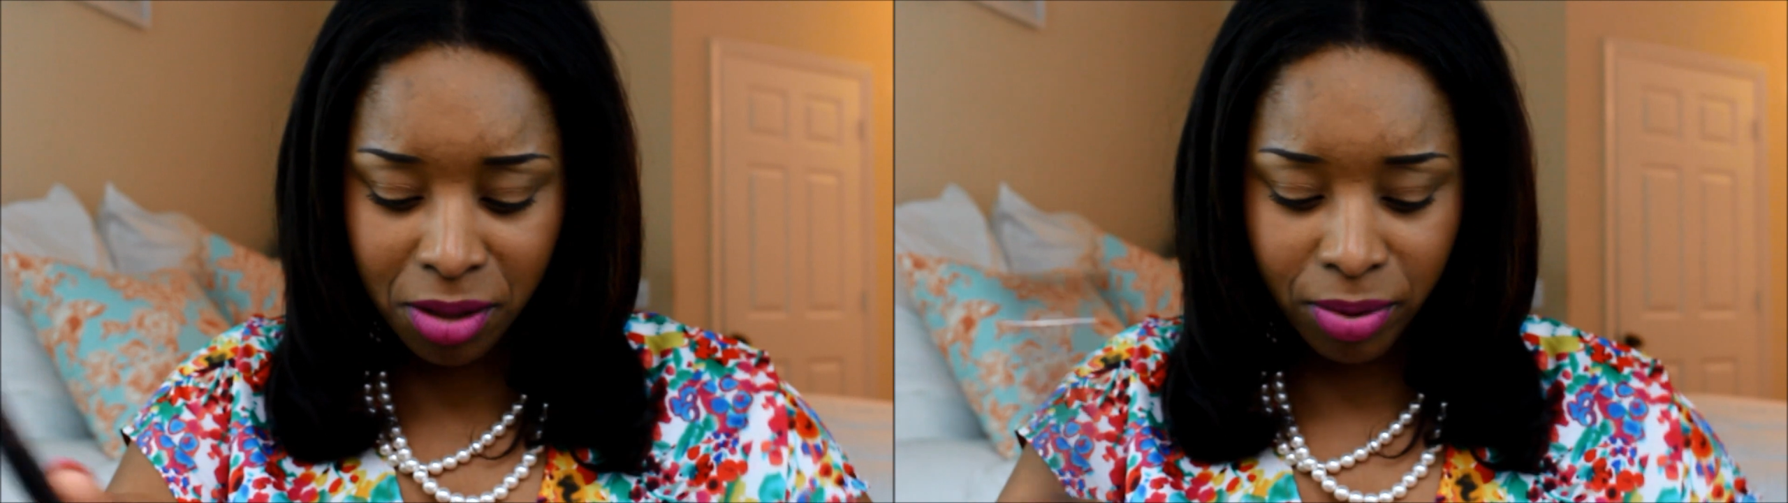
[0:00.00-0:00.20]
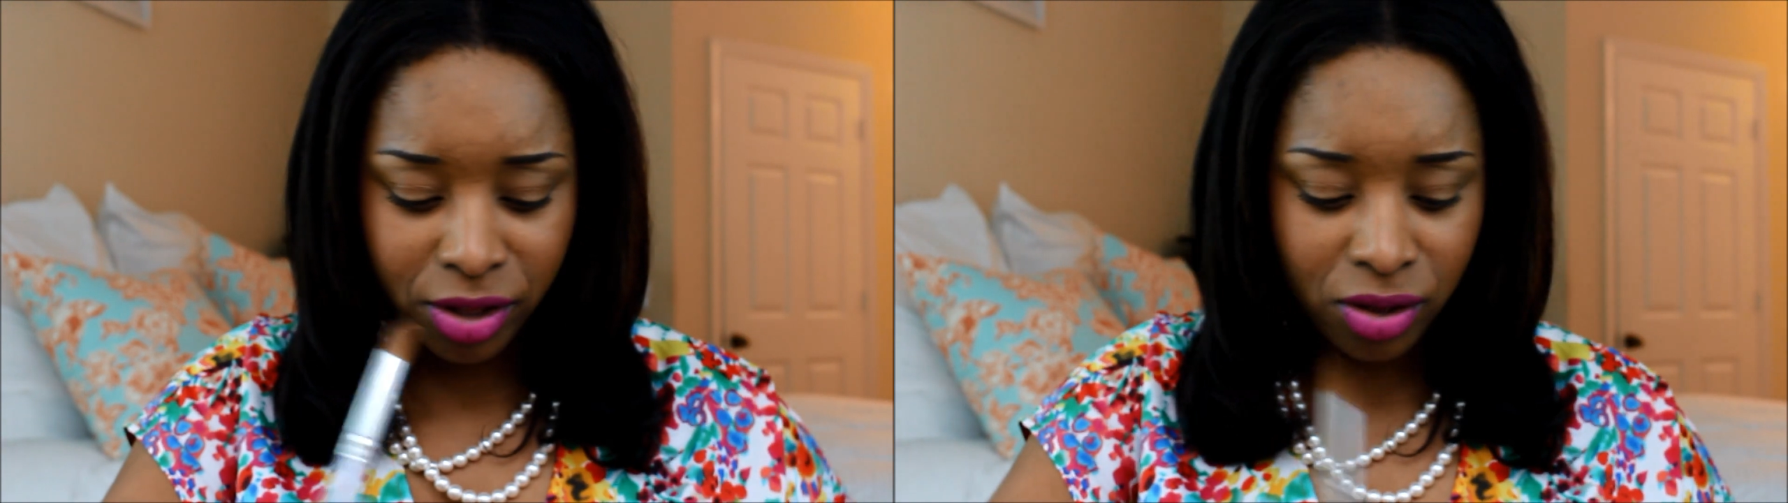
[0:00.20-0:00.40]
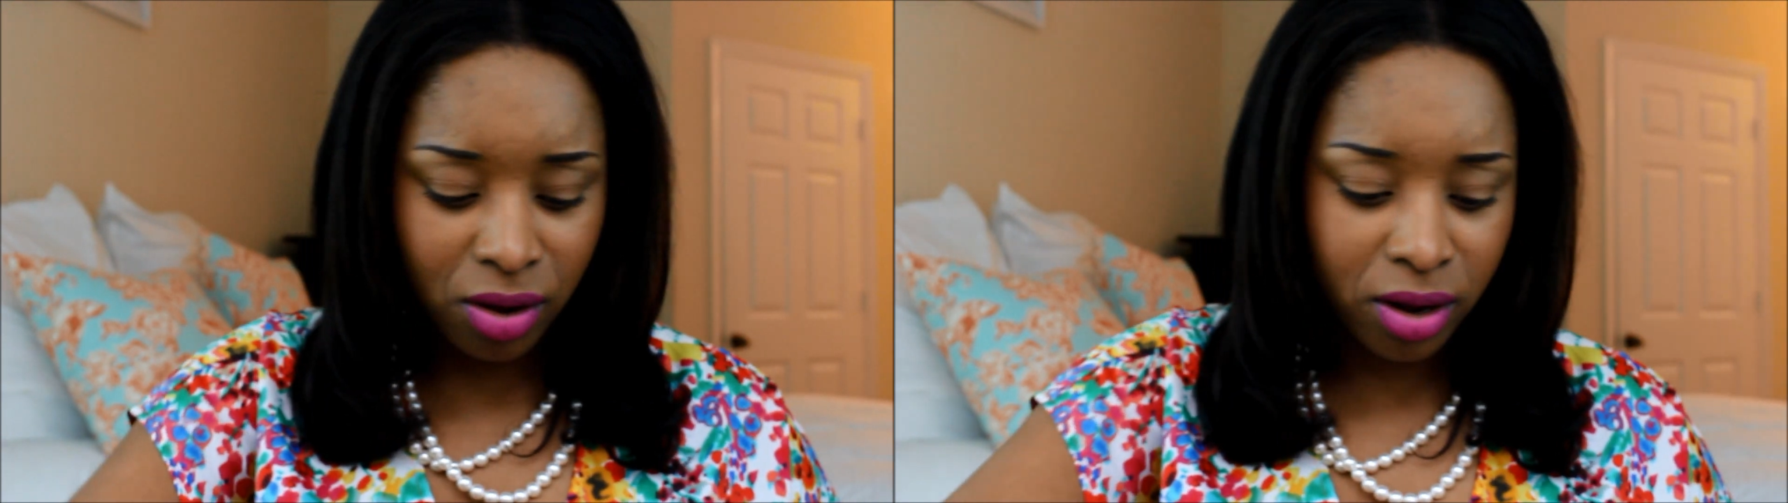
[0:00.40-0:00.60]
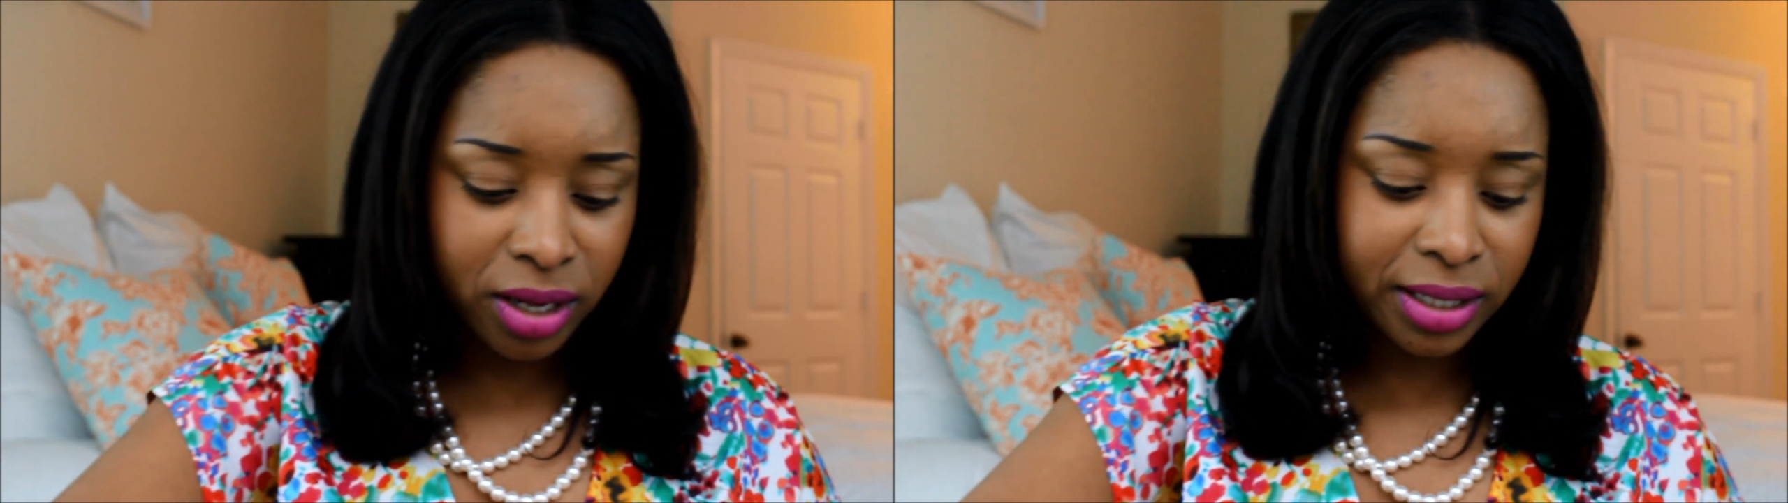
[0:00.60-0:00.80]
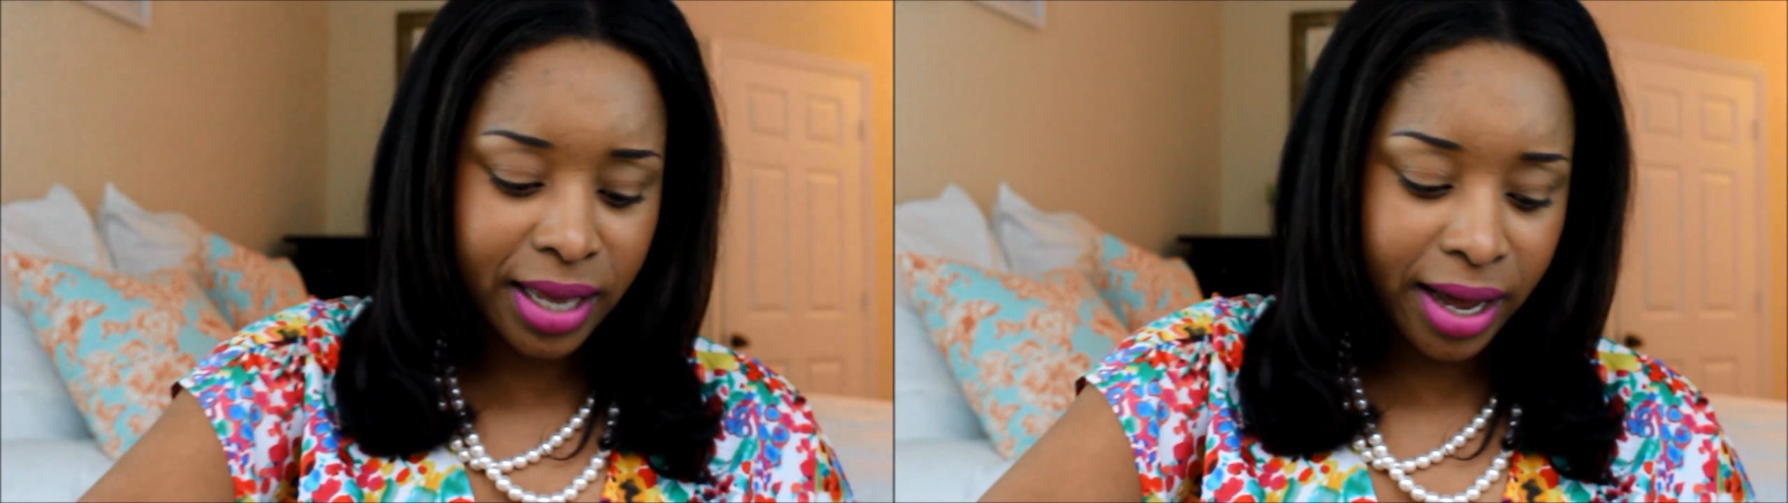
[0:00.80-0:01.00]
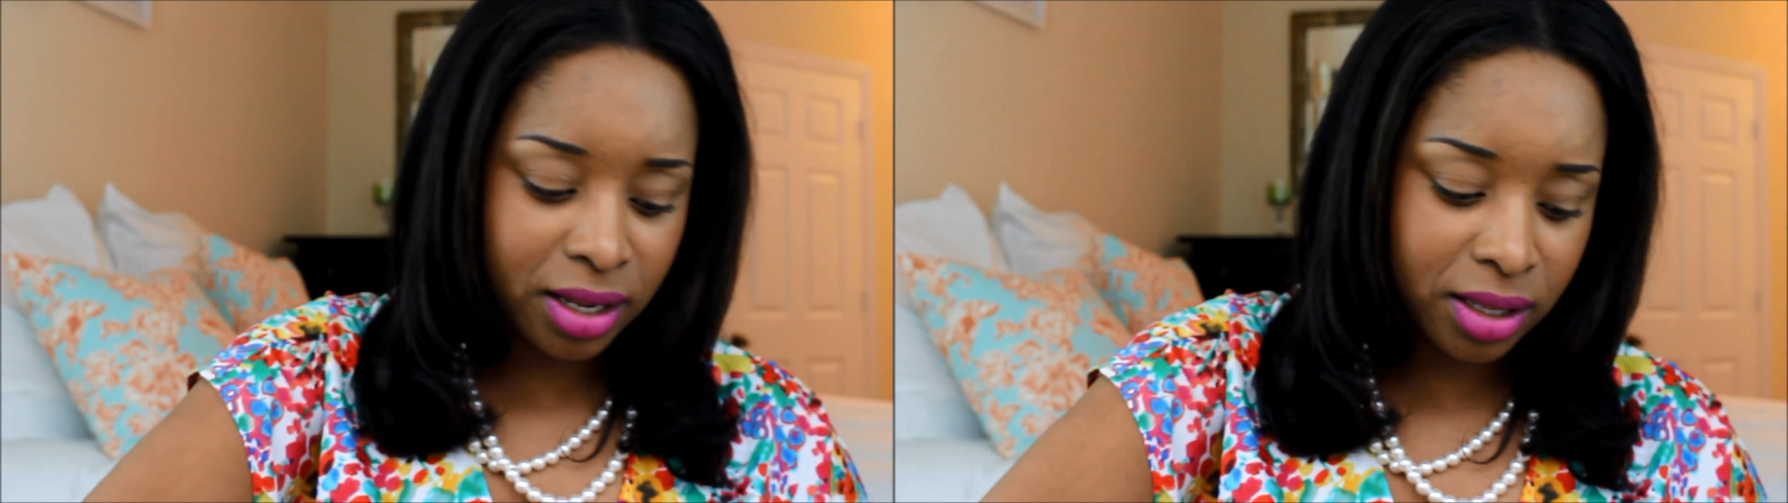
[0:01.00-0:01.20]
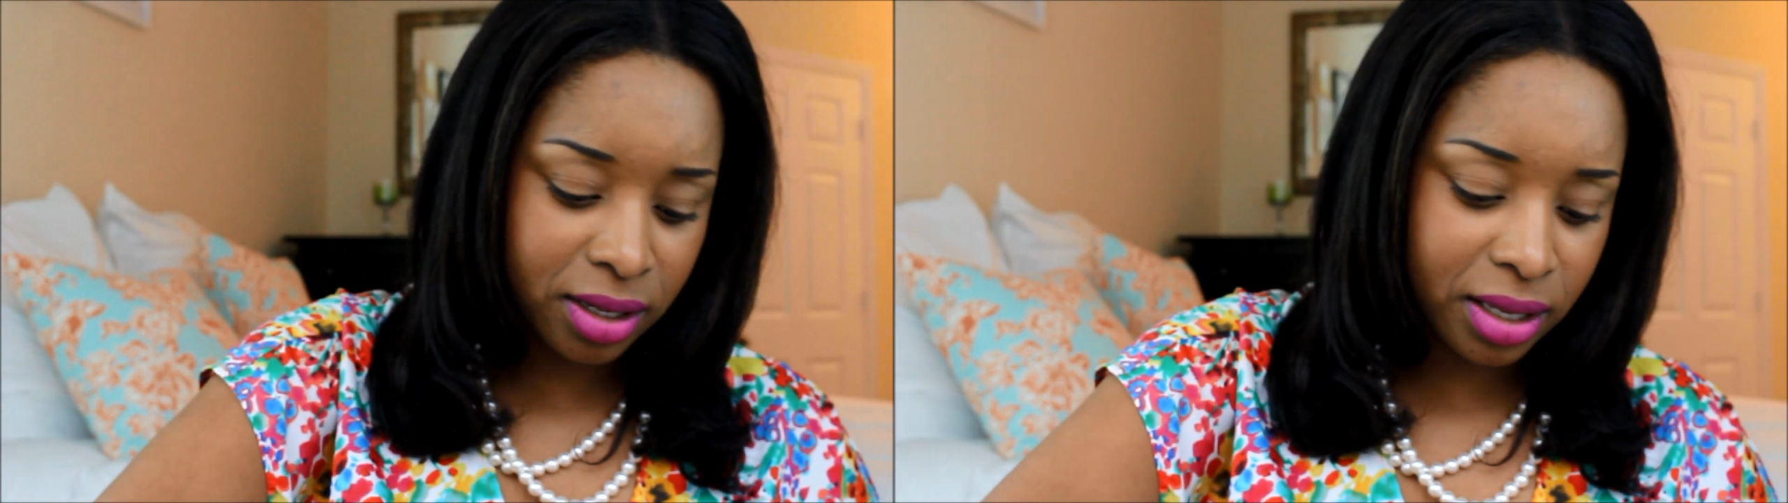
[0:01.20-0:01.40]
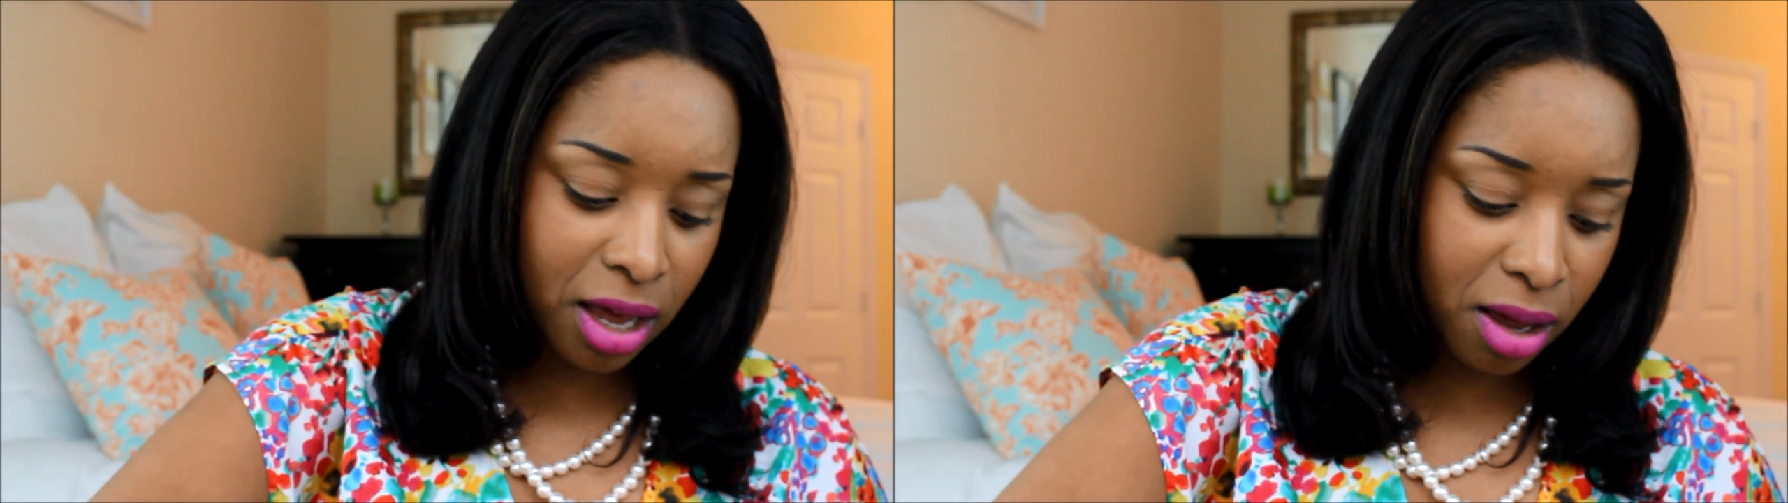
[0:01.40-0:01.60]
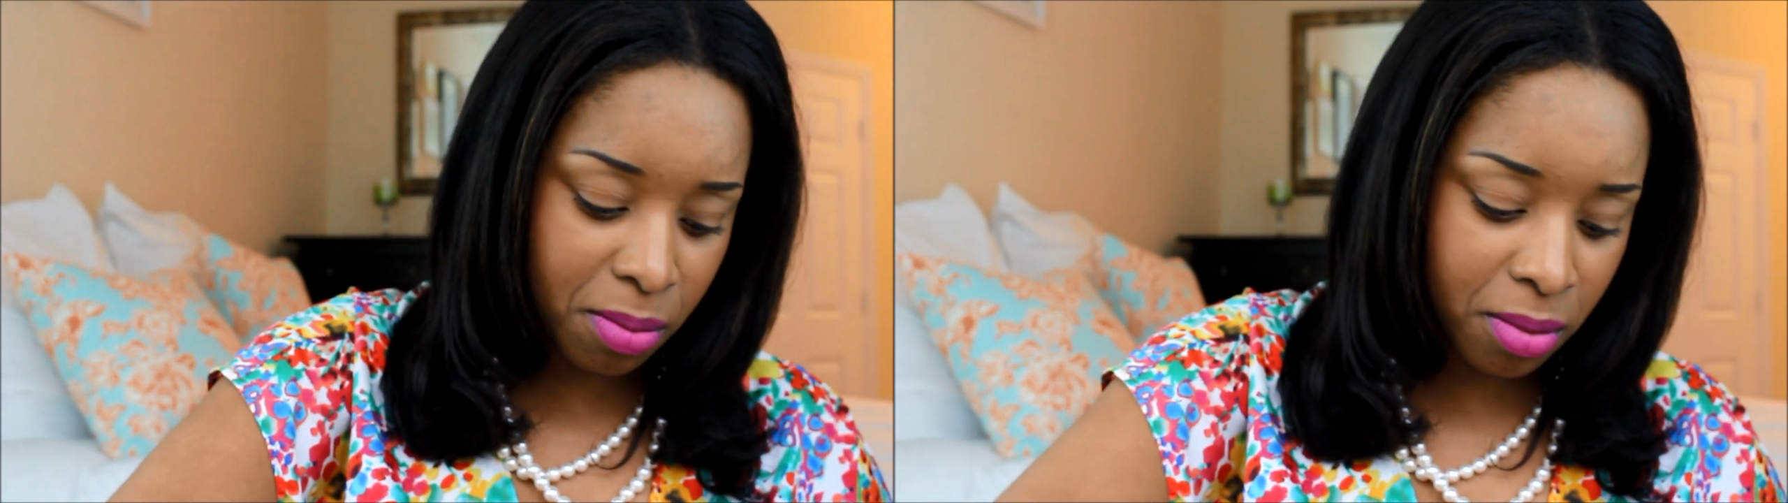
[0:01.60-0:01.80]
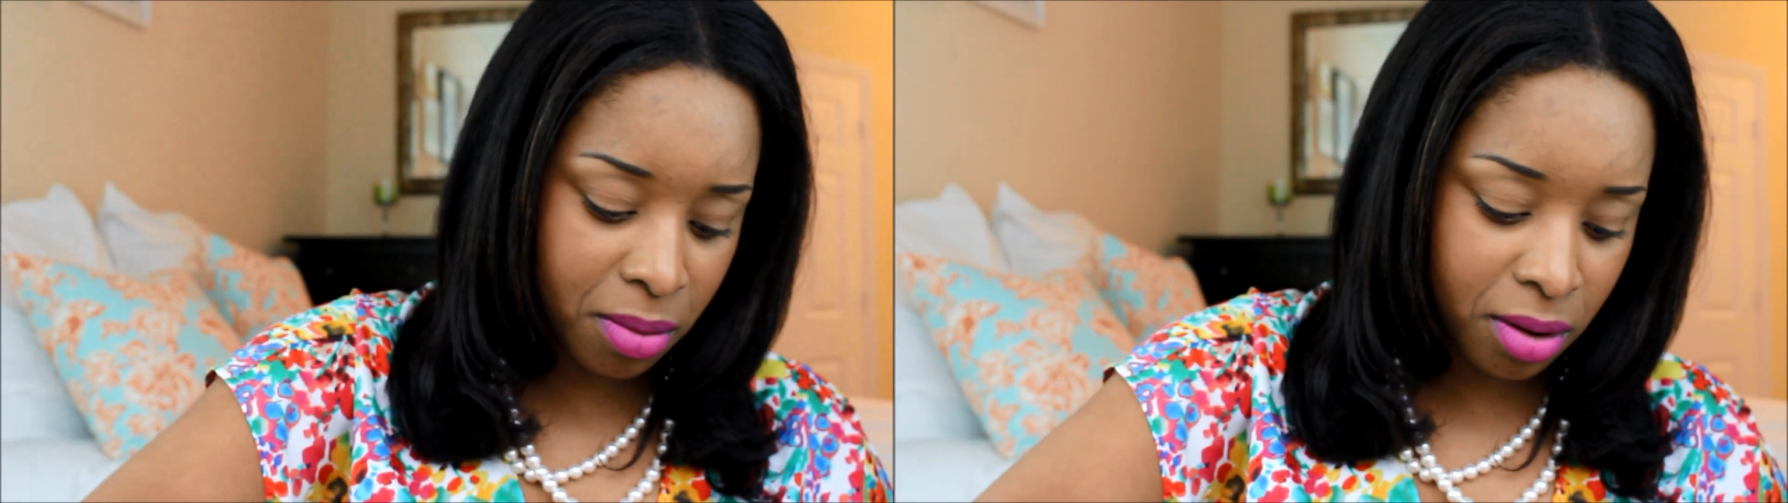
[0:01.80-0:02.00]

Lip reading: of the brushes are exactly the same.